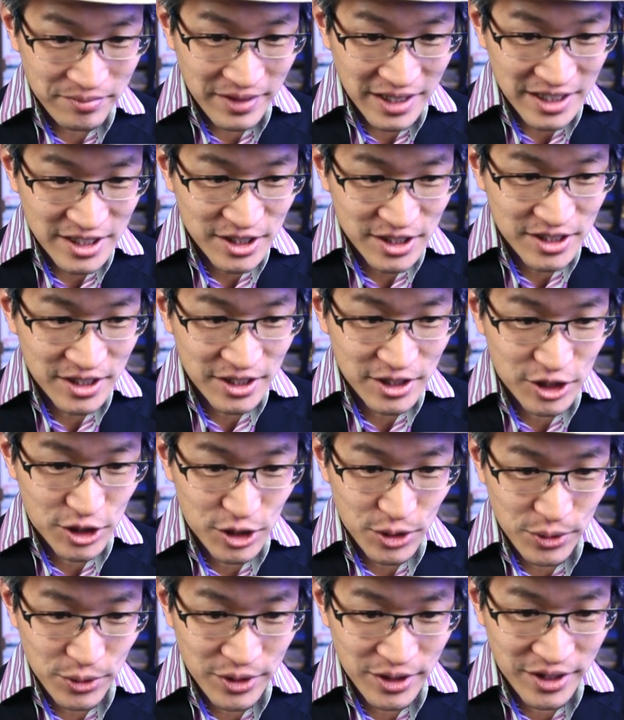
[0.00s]
I just
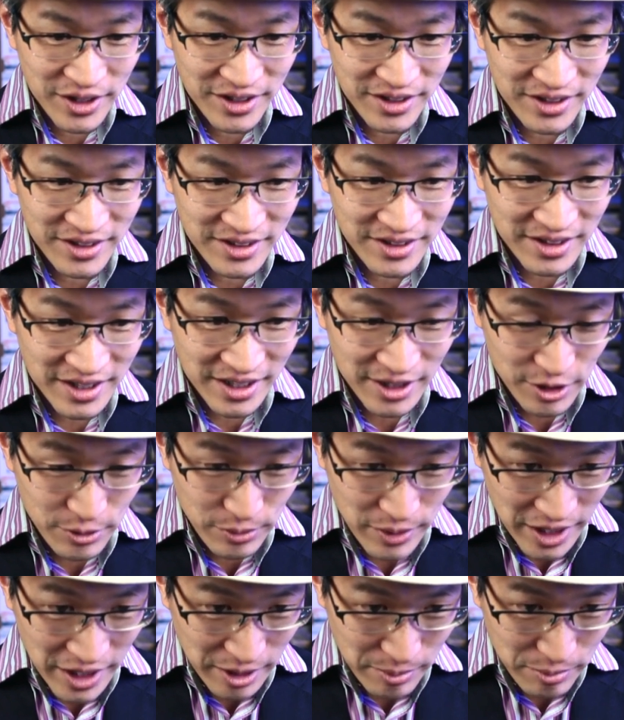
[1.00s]
enjoy like the
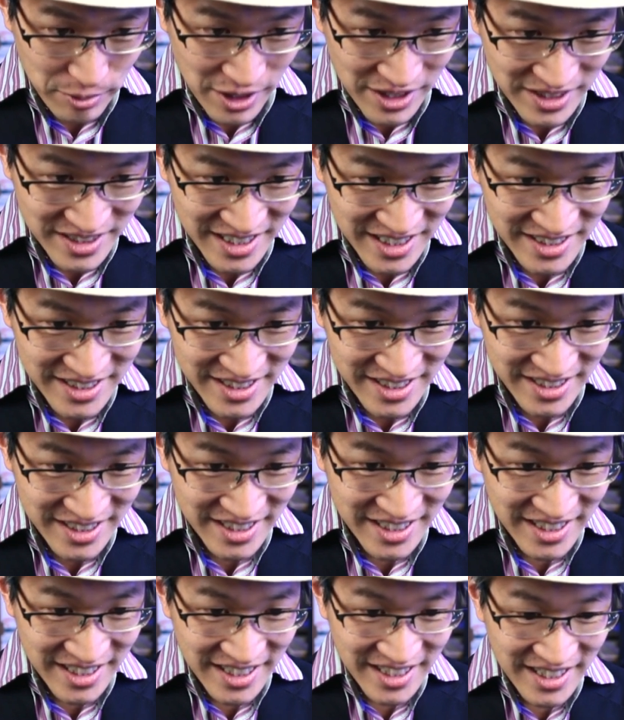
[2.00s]
writing process and